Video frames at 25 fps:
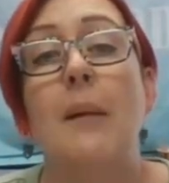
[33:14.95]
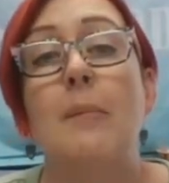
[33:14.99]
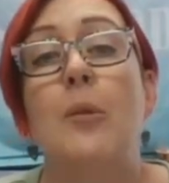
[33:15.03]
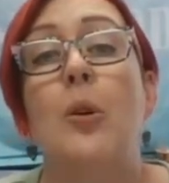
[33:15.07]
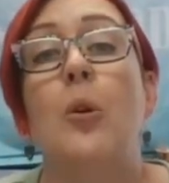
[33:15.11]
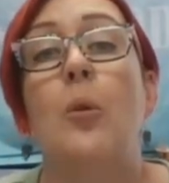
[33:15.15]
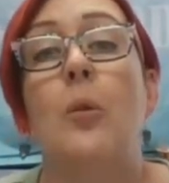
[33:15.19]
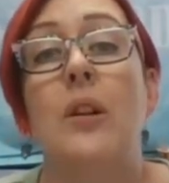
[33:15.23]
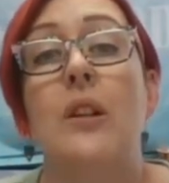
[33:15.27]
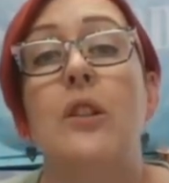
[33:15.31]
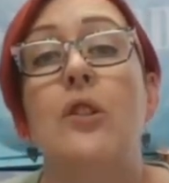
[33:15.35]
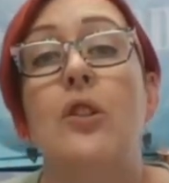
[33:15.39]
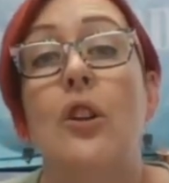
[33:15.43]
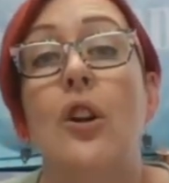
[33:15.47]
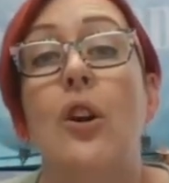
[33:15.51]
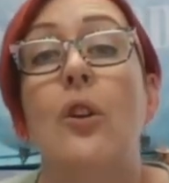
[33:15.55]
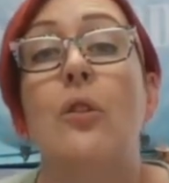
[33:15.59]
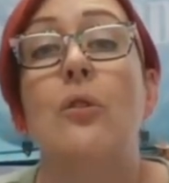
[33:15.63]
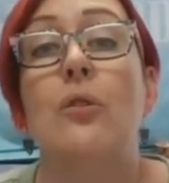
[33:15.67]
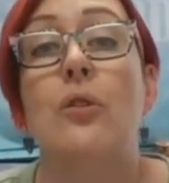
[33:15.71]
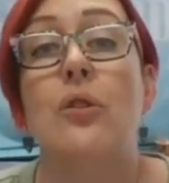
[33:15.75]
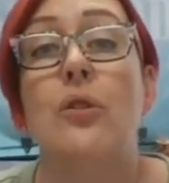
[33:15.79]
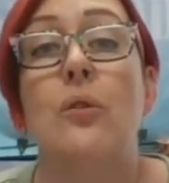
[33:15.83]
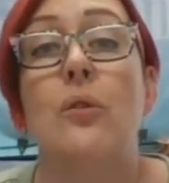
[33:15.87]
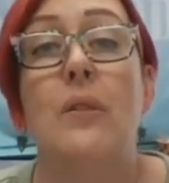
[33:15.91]
I'm going to
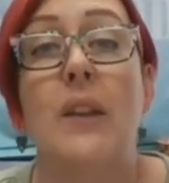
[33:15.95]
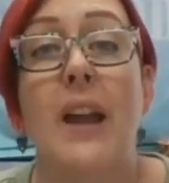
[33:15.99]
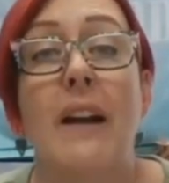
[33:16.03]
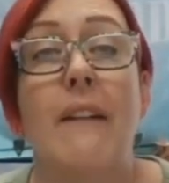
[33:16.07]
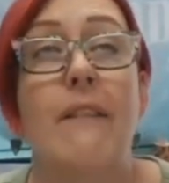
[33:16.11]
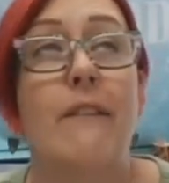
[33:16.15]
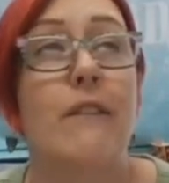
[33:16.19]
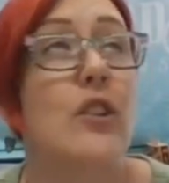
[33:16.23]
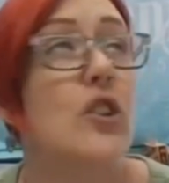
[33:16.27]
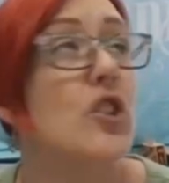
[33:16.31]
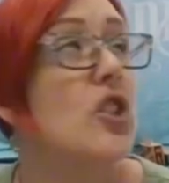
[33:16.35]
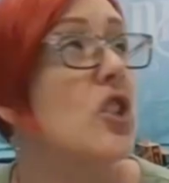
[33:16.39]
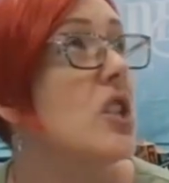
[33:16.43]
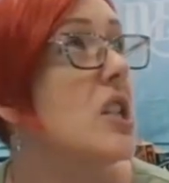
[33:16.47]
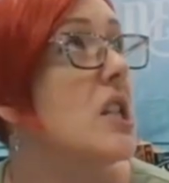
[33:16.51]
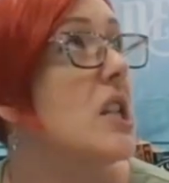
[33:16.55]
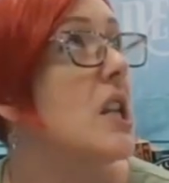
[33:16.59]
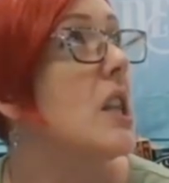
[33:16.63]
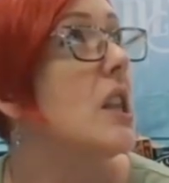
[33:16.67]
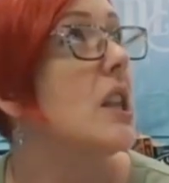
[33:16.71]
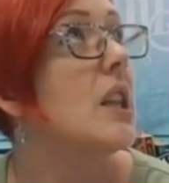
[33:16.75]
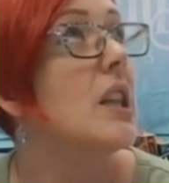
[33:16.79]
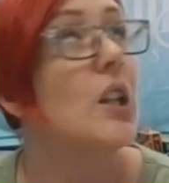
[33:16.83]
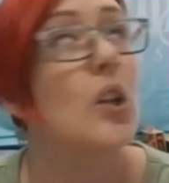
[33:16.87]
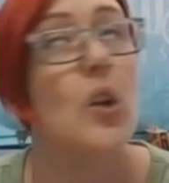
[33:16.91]
go do that for just
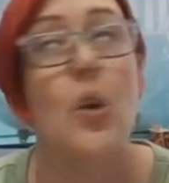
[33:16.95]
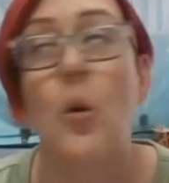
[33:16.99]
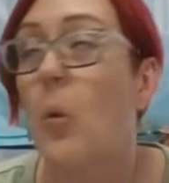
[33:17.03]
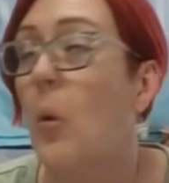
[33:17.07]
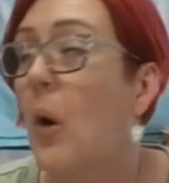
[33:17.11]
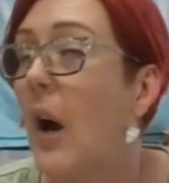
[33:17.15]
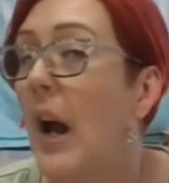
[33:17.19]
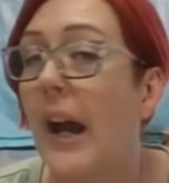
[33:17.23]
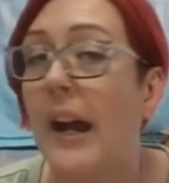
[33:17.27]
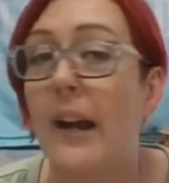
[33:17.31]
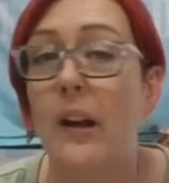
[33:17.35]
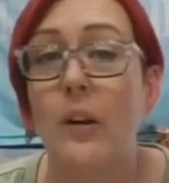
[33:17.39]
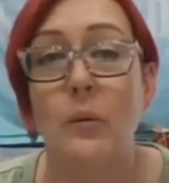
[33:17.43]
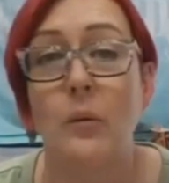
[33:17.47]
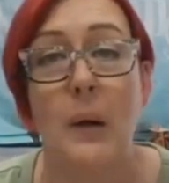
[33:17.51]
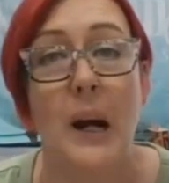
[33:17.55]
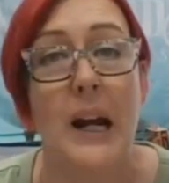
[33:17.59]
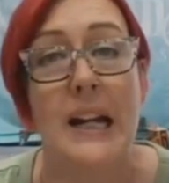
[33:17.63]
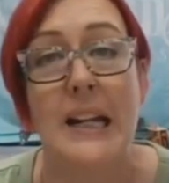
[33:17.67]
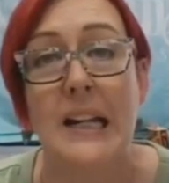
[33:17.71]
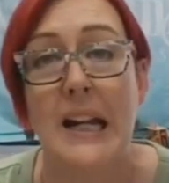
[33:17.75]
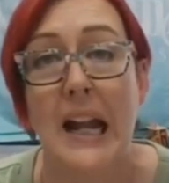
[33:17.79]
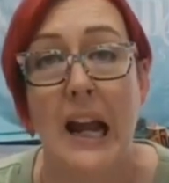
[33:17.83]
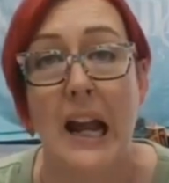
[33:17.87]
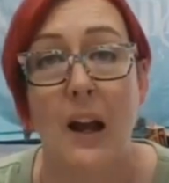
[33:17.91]
a little while
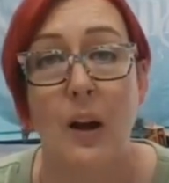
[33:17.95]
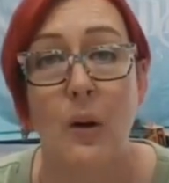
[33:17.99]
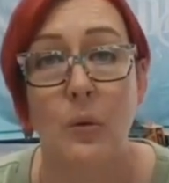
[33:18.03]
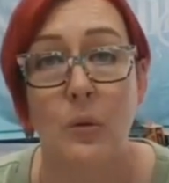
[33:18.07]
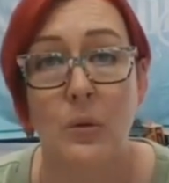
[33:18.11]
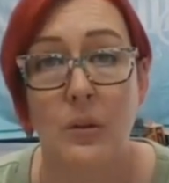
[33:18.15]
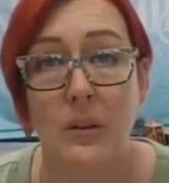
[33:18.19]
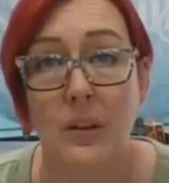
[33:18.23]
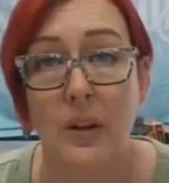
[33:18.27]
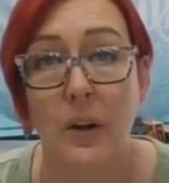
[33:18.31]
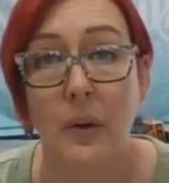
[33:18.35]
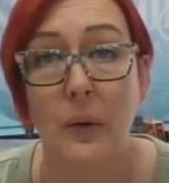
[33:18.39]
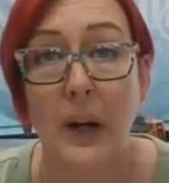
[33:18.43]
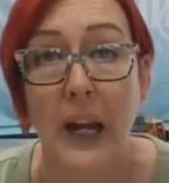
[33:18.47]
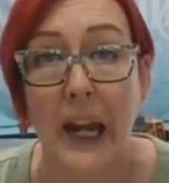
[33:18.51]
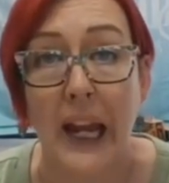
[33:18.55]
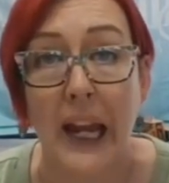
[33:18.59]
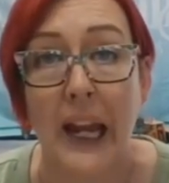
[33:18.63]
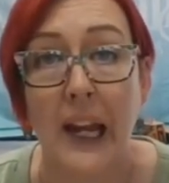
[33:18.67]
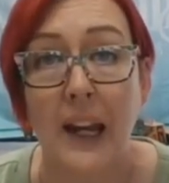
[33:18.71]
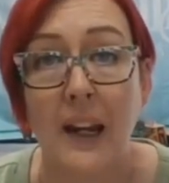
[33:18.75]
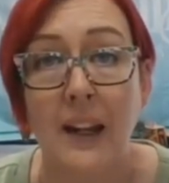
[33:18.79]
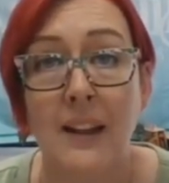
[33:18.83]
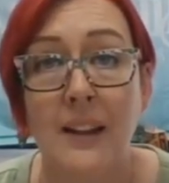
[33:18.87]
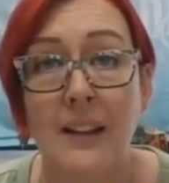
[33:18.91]
right now.
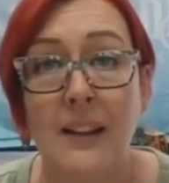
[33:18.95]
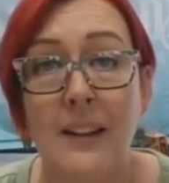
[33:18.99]
Okay?